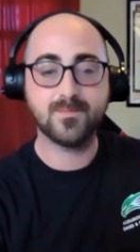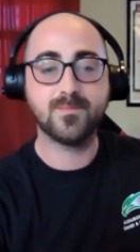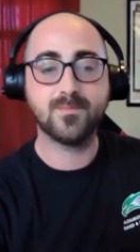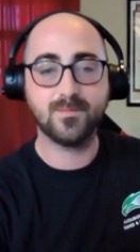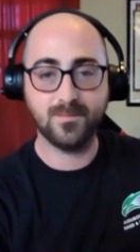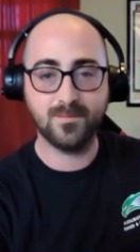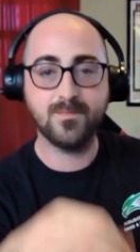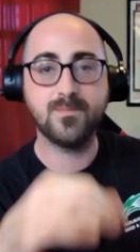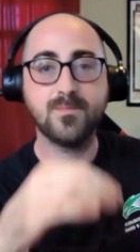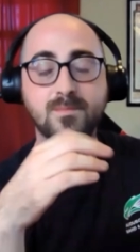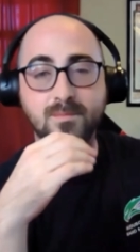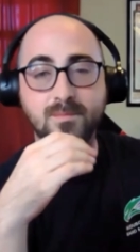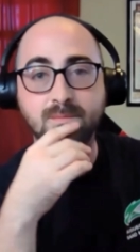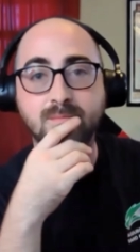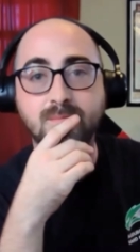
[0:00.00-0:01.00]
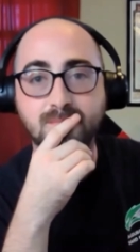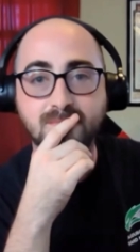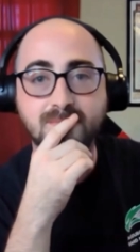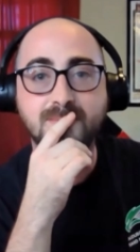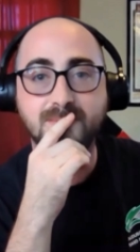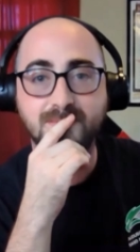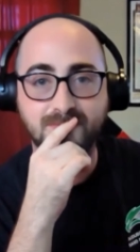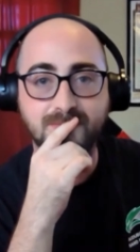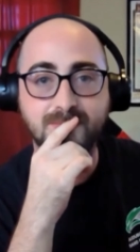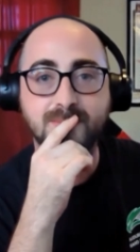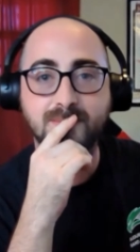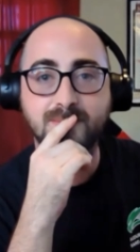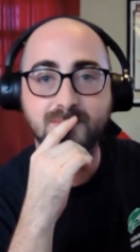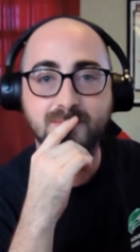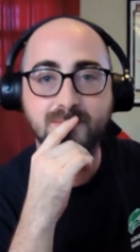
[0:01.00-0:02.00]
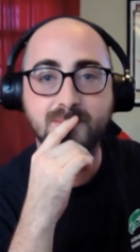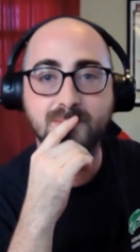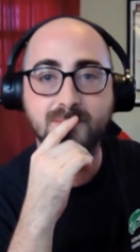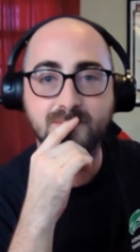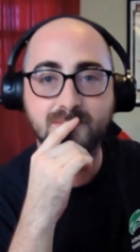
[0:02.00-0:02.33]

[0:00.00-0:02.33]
in that, where snare drummers,